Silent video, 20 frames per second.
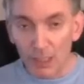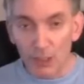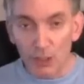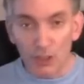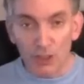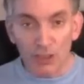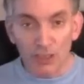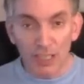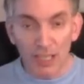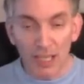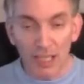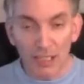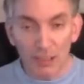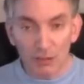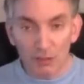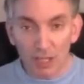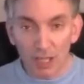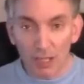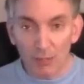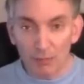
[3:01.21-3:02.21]
take your
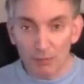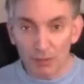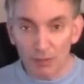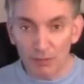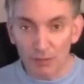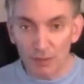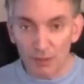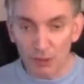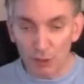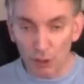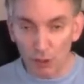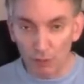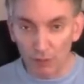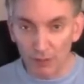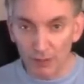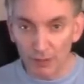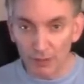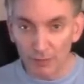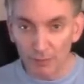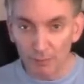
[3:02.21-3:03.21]
10 grams of the
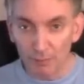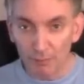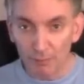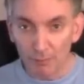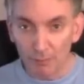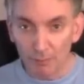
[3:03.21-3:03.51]
solvent